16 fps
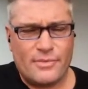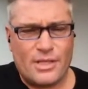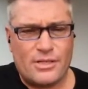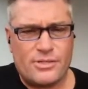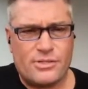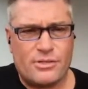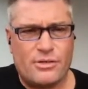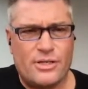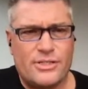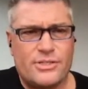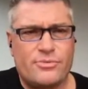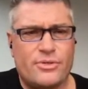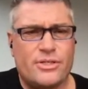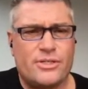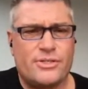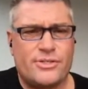So I just
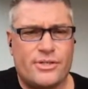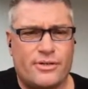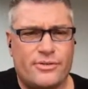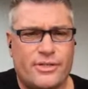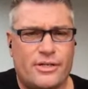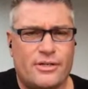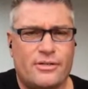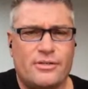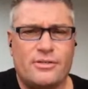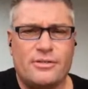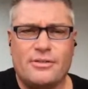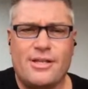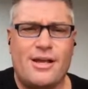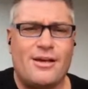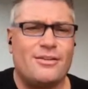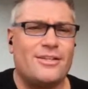want to start there.
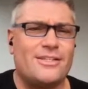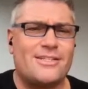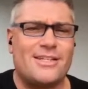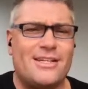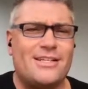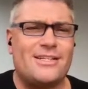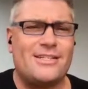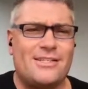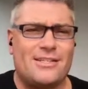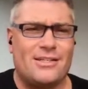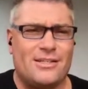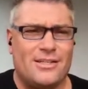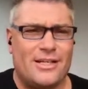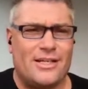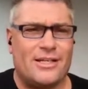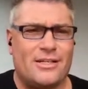Now, let's get into the
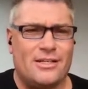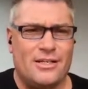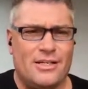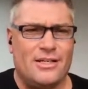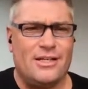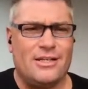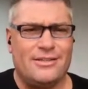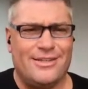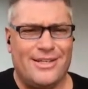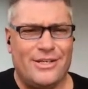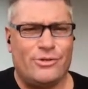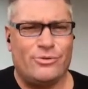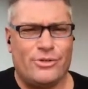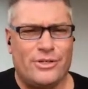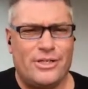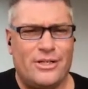nitty
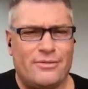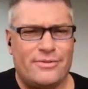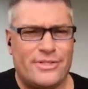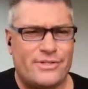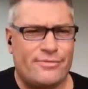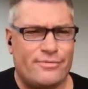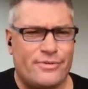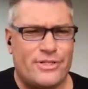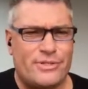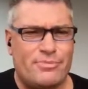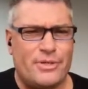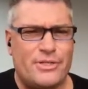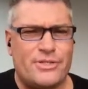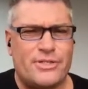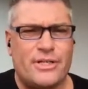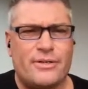gritty of this free
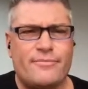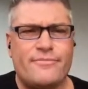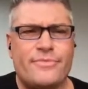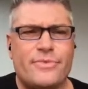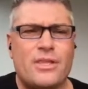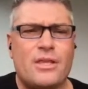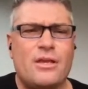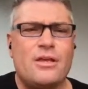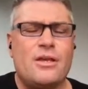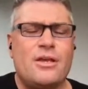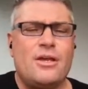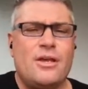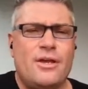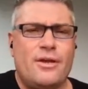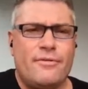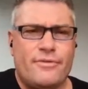speech thing.
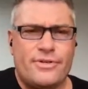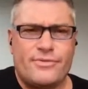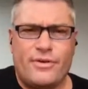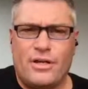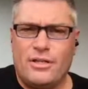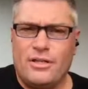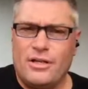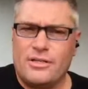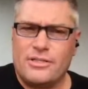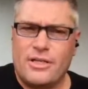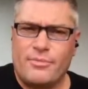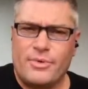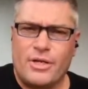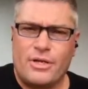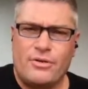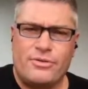First of all, a long
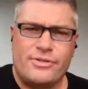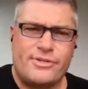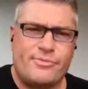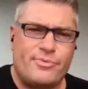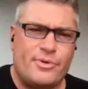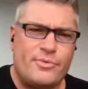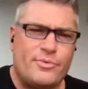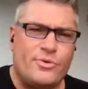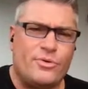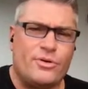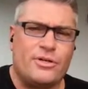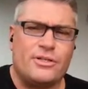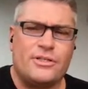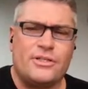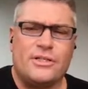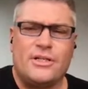time ago, the Supreme
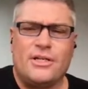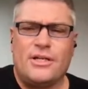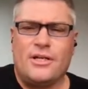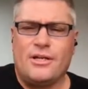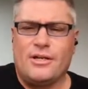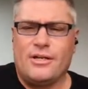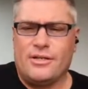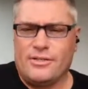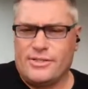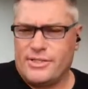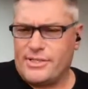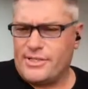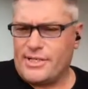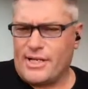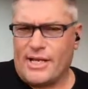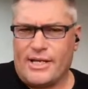Court
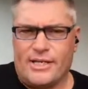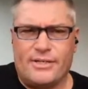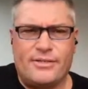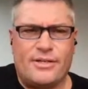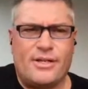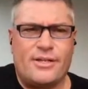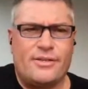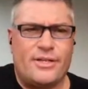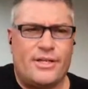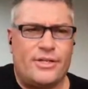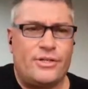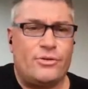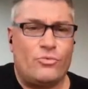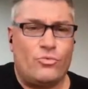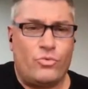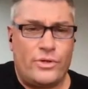decided that
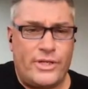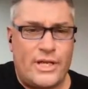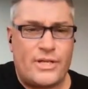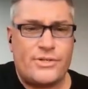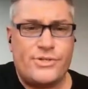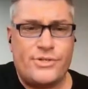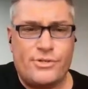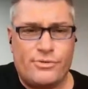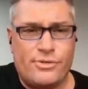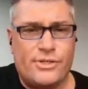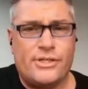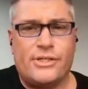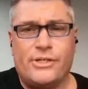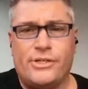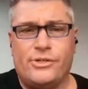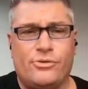yes,
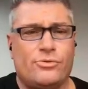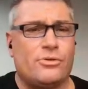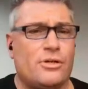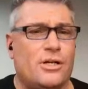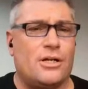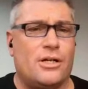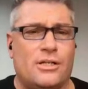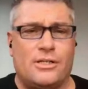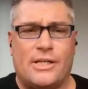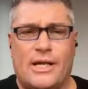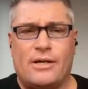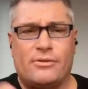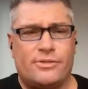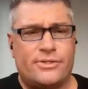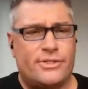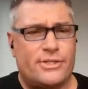you are
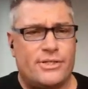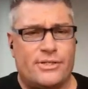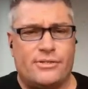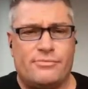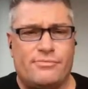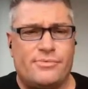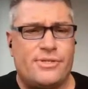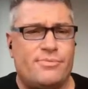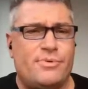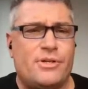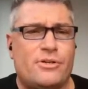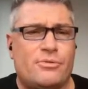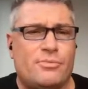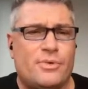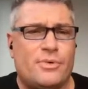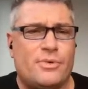allowed to speak
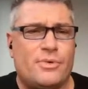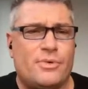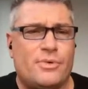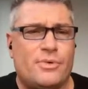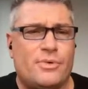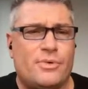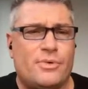your mind.